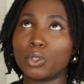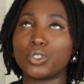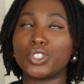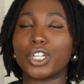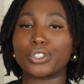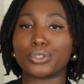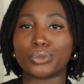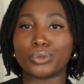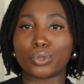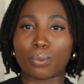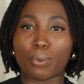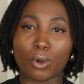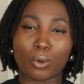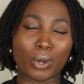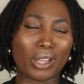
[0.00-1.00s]
use gender neutral
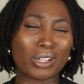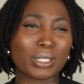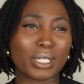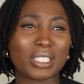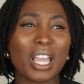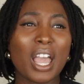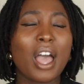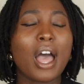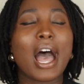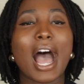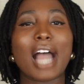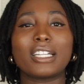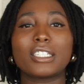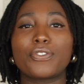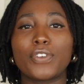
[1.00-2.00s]
pronouns, because
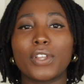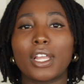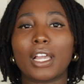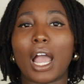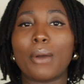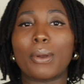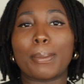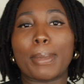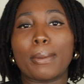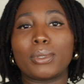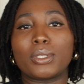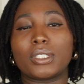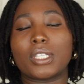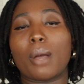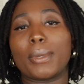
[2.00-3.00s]
I just feel like I want to be
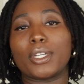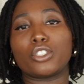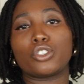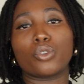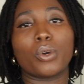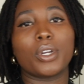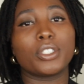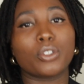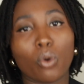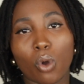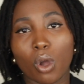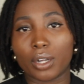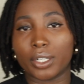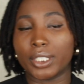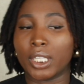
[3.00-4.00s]
able to tell my stories
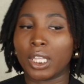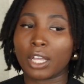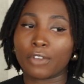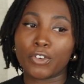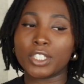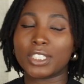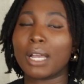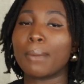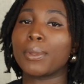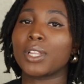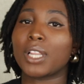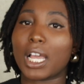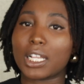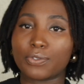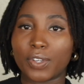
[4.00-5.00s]
wholeheartedly. Like for example,
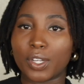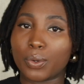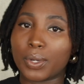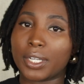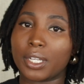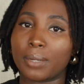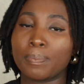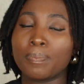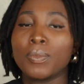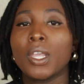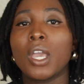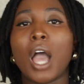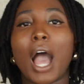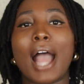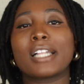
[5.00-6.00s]
the last video I did,
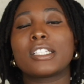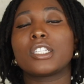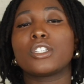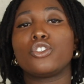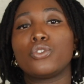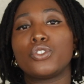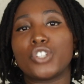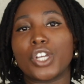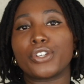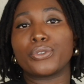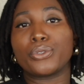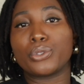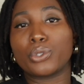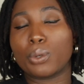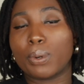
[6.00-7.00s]
I had to use gender
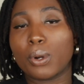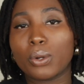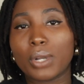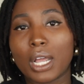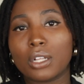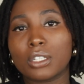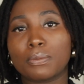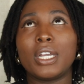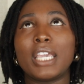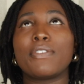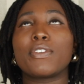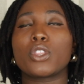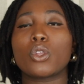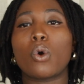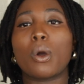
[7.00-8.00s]
neutral pronouns
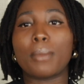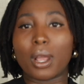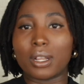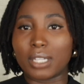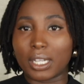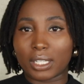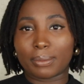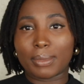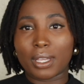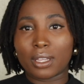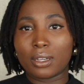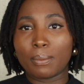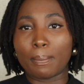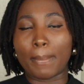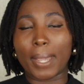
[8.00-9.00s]
even though I'm not dating
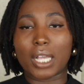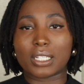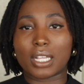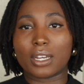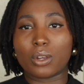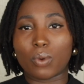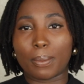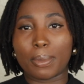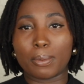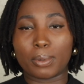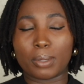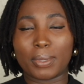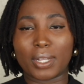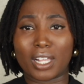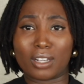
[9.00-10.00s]
men, because I didn't want
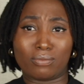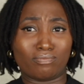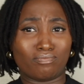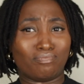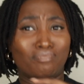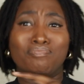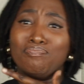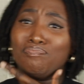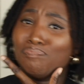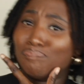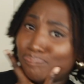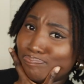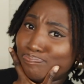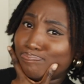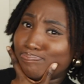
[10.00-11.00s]
people to be like,
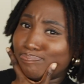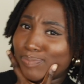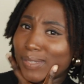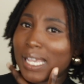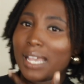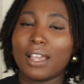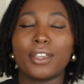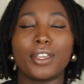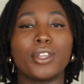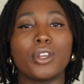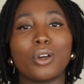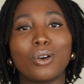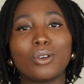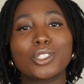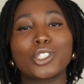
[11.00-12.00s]
you
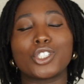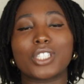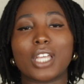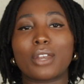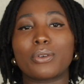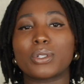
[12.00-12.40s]
know? So just out of